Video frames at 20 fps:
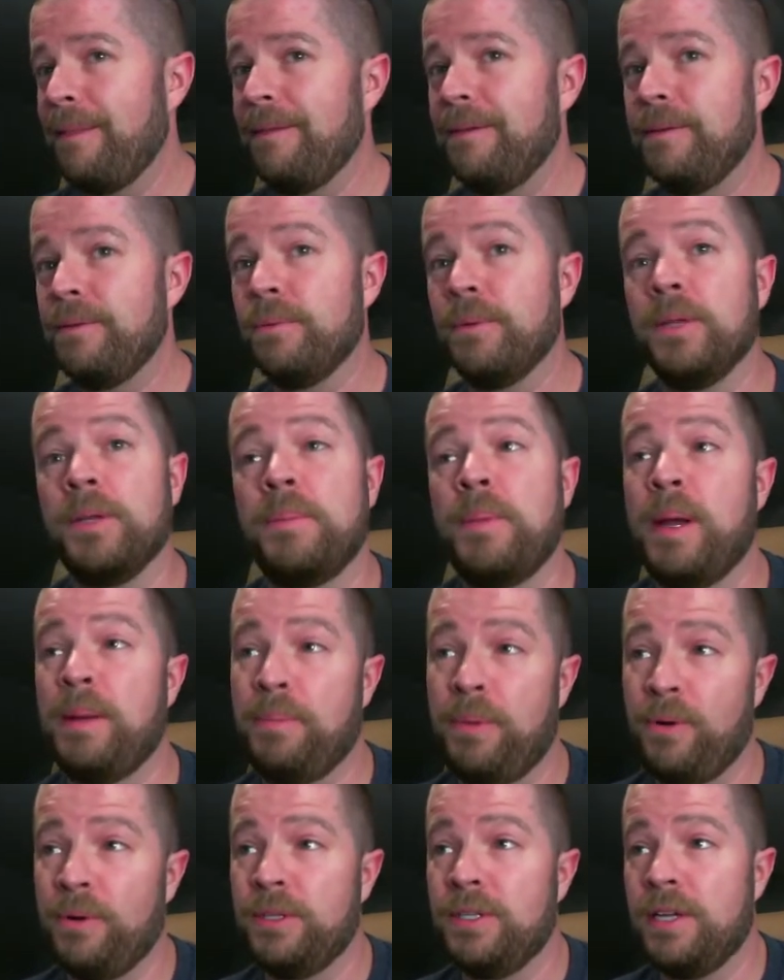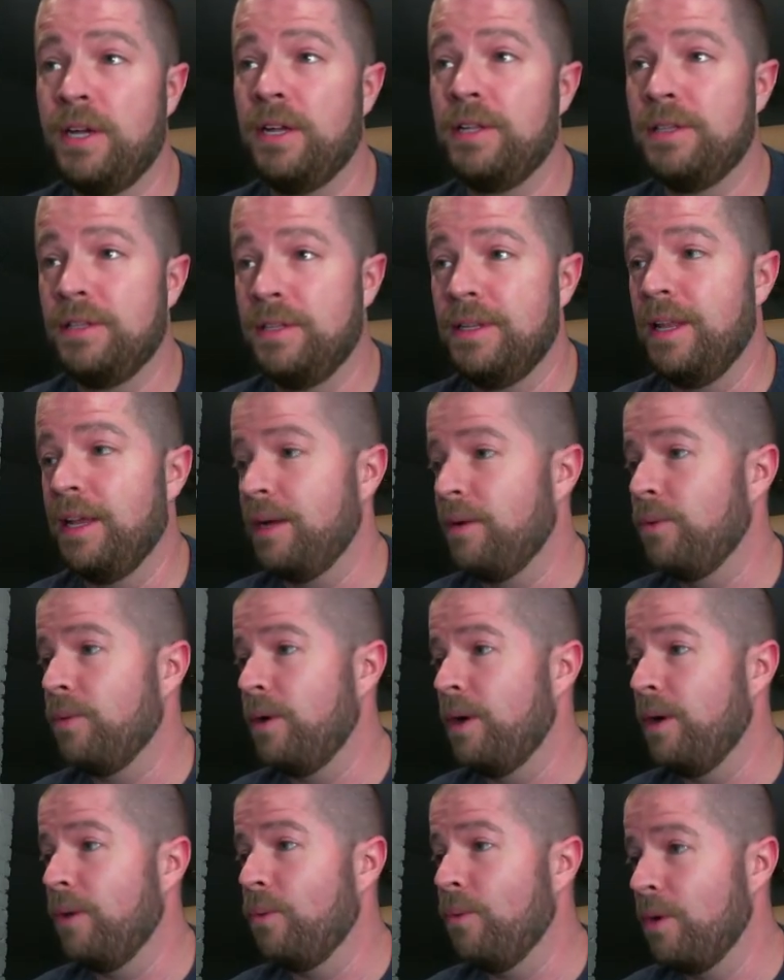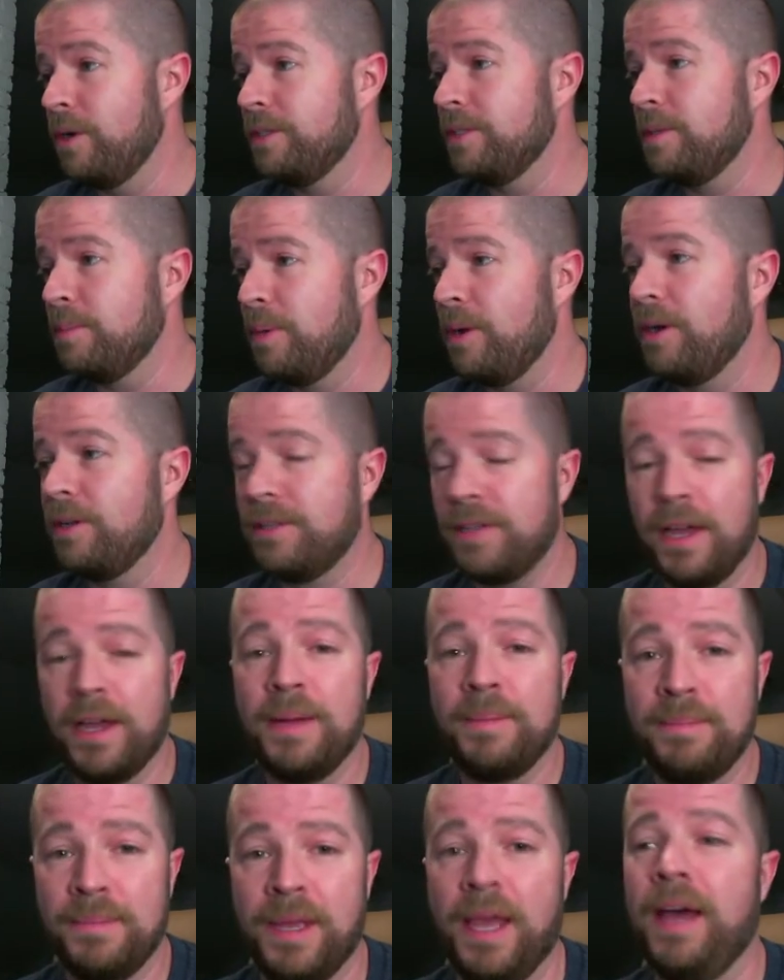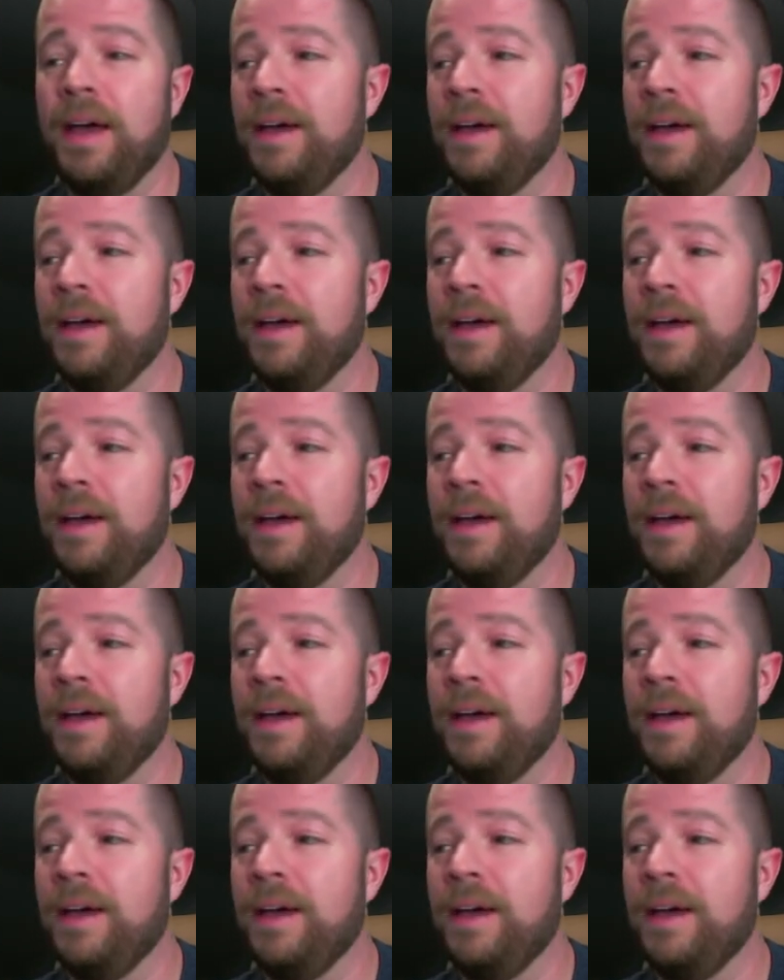Really, my opponent's got Once Upon a Time? Yeah.